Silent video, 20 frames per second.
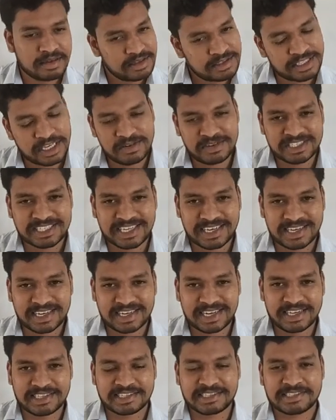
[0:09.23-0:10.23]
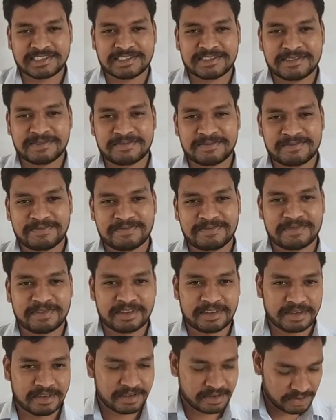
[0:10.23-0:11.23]
Shall we start our class?
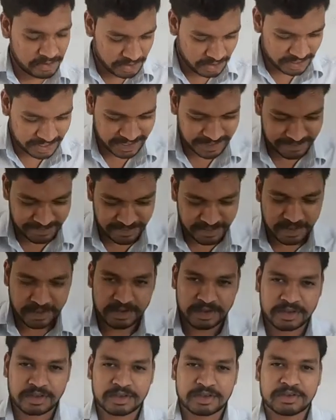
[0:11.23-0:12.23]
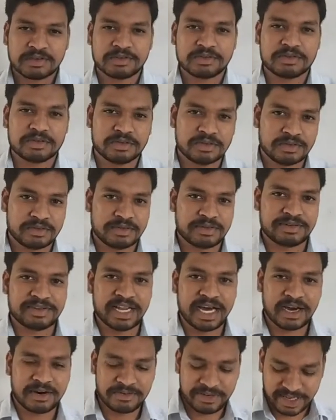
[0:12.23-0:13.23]
Okay. So
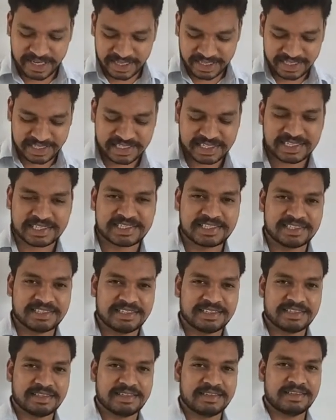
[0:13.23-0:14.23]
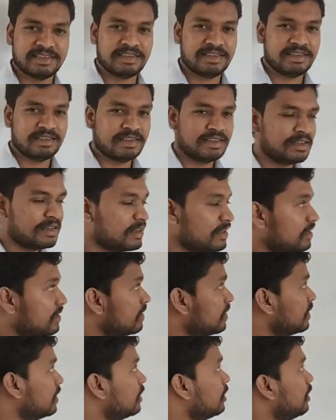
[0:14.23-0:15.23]
now we are discussing
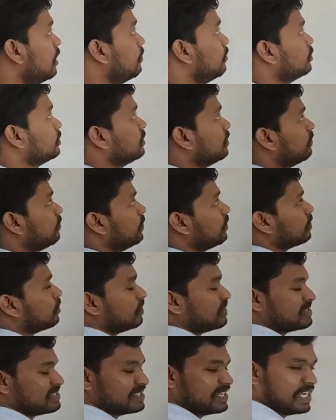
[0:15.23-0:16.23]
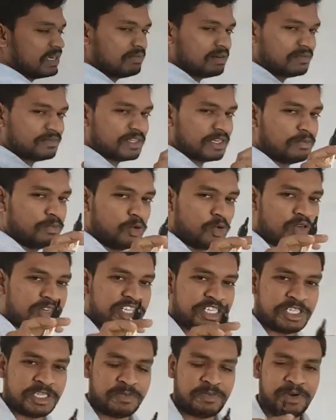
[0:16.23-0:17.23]
about the book. What is the name of that book?
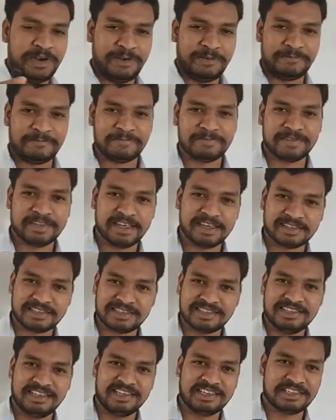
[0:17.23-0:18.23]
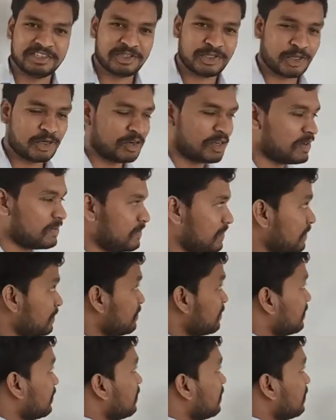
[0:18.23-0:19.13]
Discipline. Yes, it is a geography.